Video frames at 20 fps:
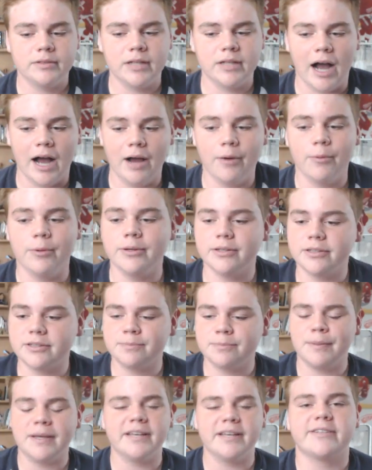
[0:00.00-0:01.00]
I
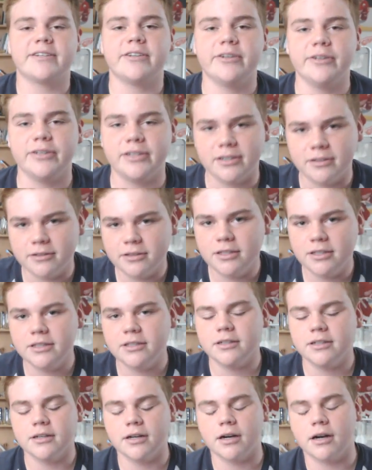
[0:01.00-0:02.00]
was basically the
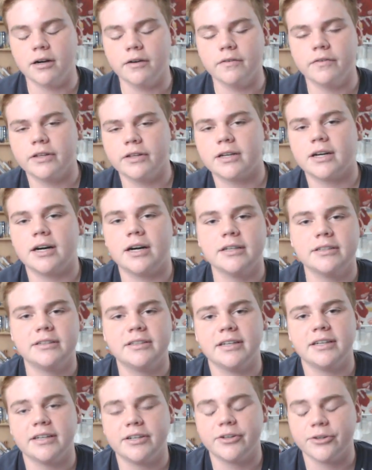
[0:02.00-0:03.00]
leader of the
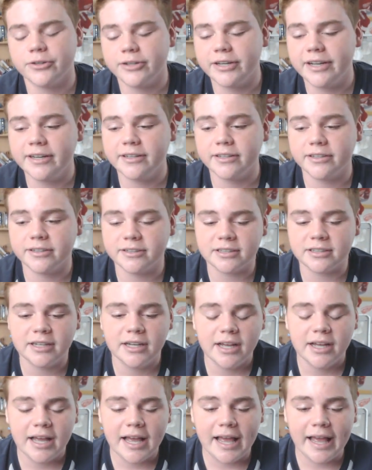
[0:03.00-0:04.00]
content creators,
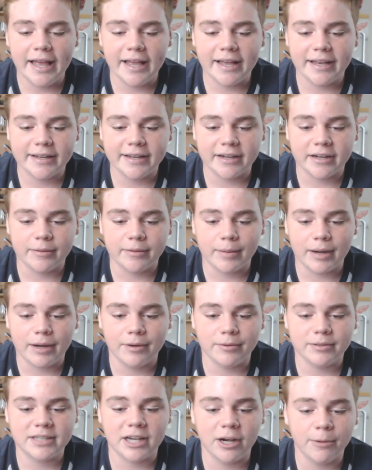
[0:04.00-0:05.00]
and I
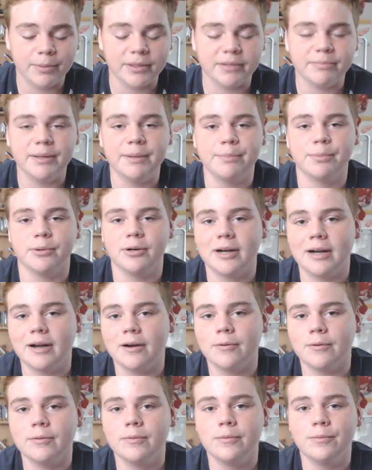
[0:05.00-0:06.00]
was helping people
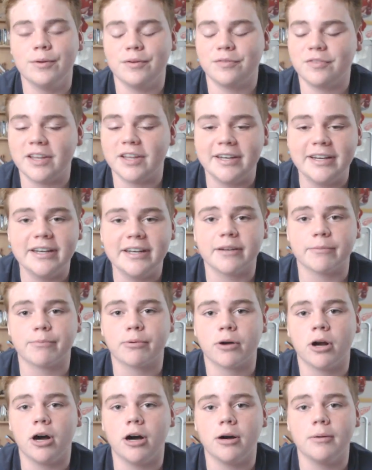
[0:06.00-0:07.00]
out if they needed
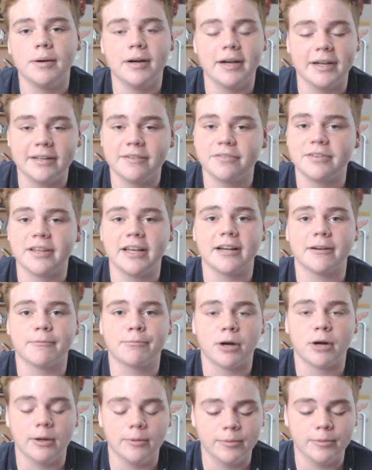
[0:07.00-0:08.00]
prop like if they had a
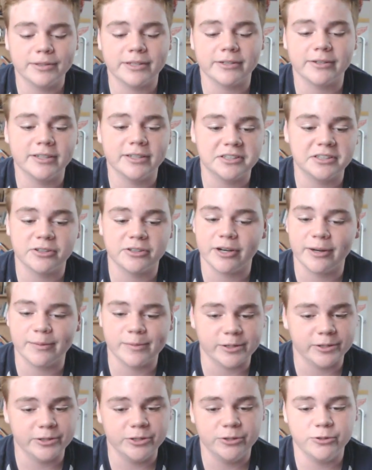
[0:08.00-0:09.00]
problem with their
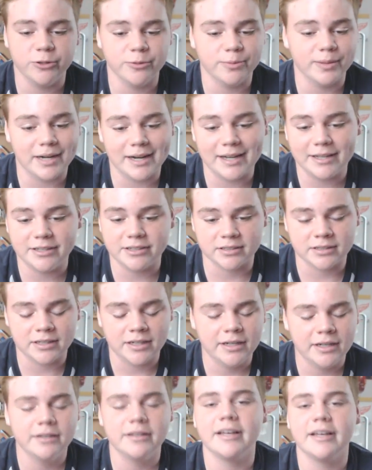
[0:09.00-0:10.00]
Instagram, their YouTube, and
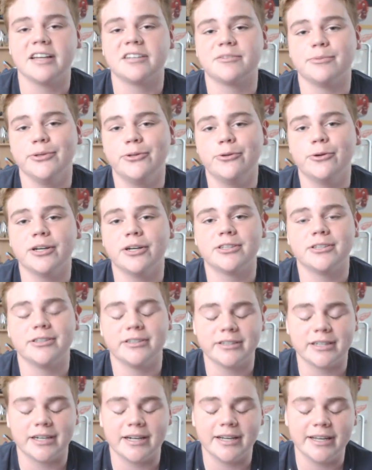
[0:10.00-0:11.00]
they asked me
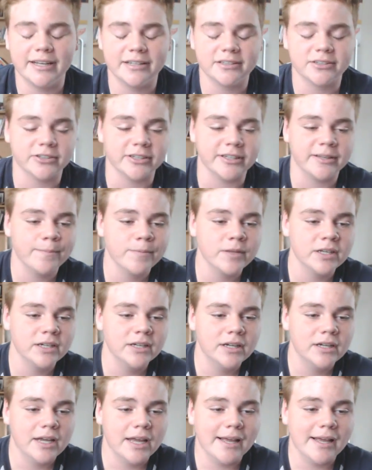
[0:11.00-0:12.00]
questions and I answered it,
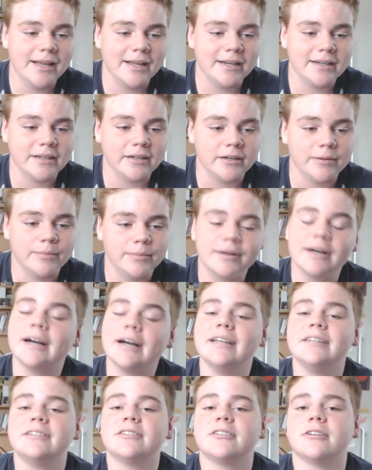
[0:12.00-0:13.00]
and
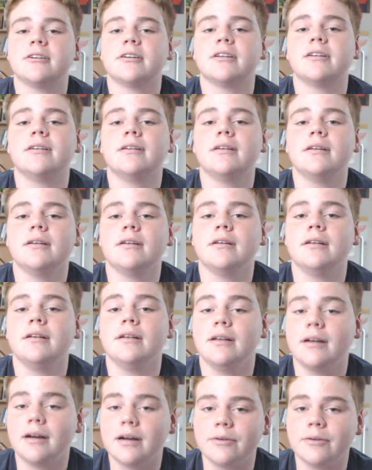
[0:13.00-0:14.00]
I started
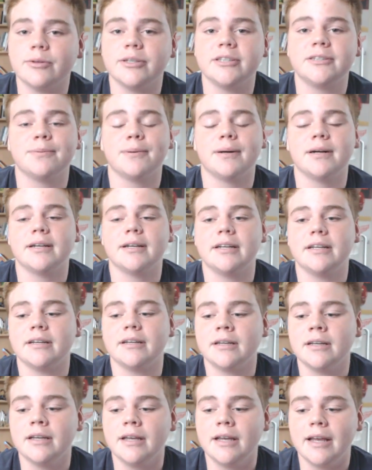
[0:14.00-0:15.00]
not
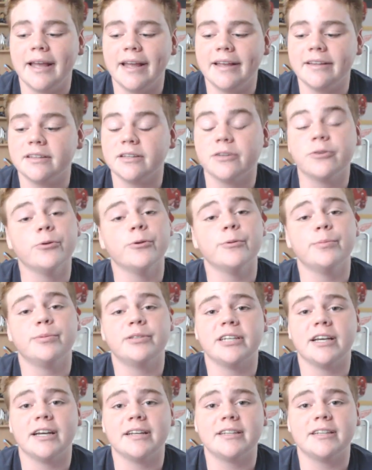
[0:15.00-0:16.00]
responding in the group
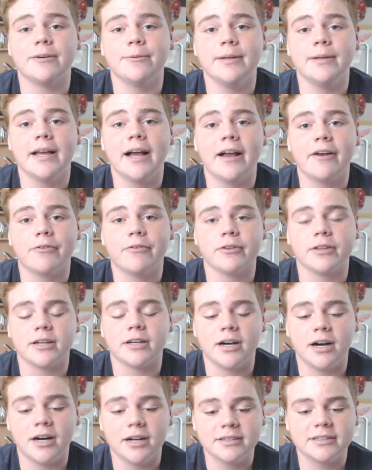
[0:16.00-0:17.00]
chat that we had for the
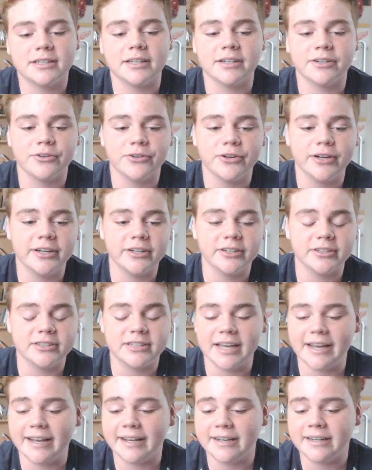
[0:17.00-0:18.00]
content creators,
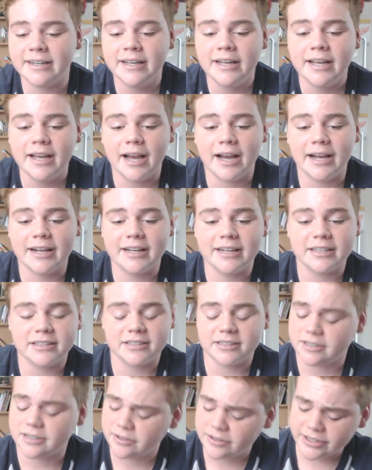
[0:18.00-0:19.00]
and I
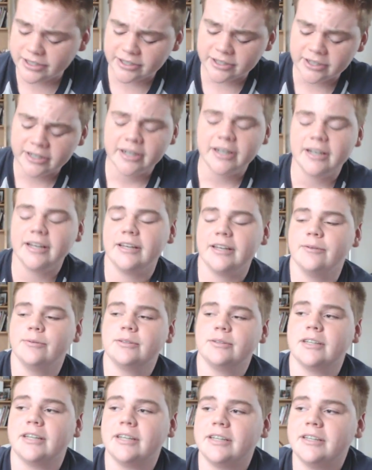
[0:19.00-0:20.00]
guess the leader, he
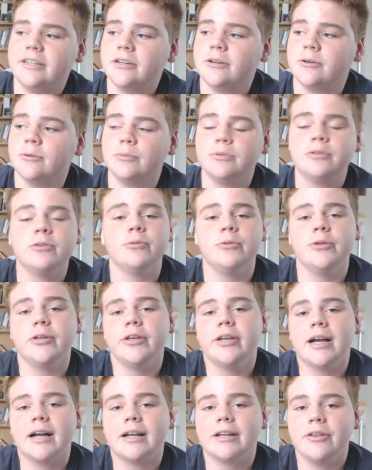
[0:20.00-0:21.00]
was like, "Yo, dude,
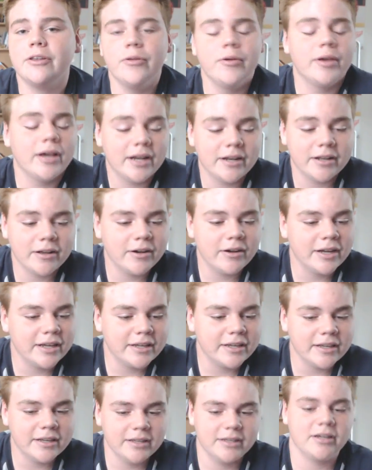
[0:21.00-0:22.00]
you gotta
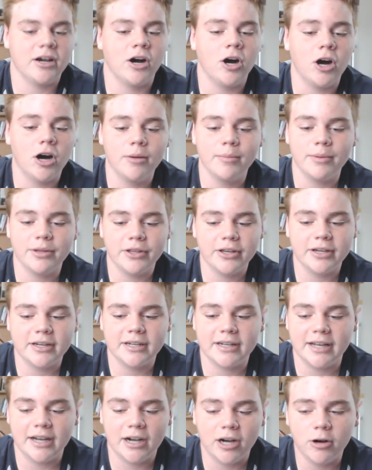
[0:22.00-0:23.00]
like comment, you
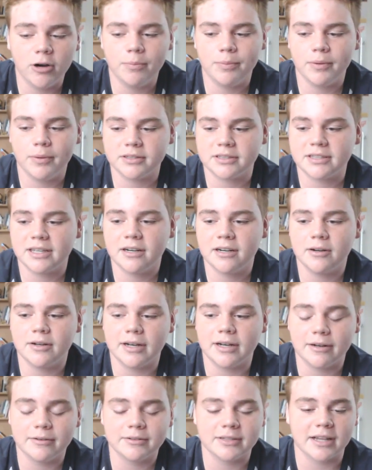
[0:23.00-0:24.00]
gotta help us out."
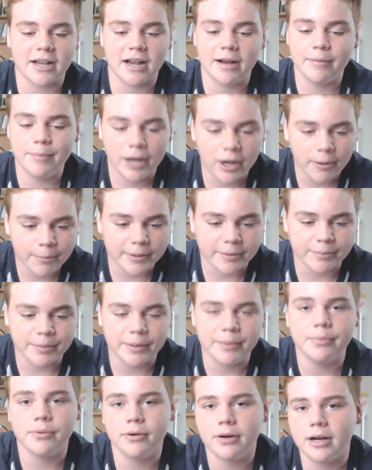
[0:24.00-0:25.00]
And I was like, "I'm helping
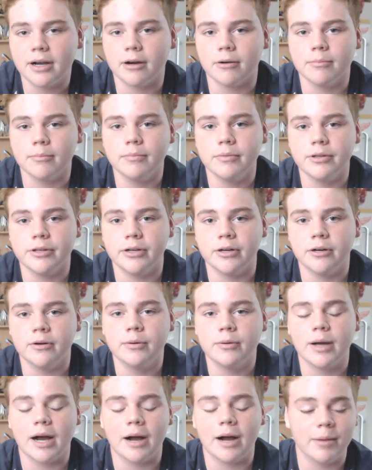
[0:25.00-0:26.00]
people out, you
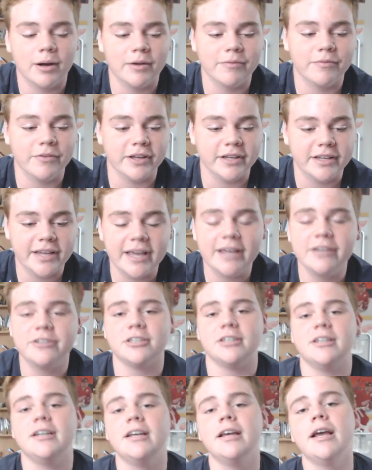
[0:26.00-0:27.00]
know. I'm on
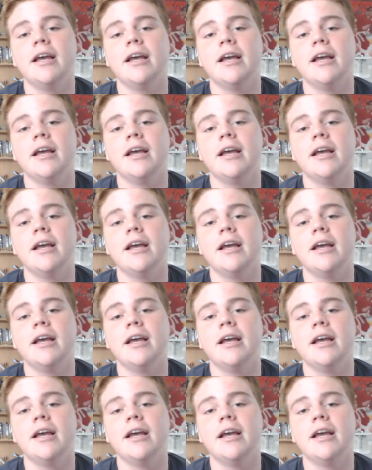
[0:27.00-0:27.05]
vacation.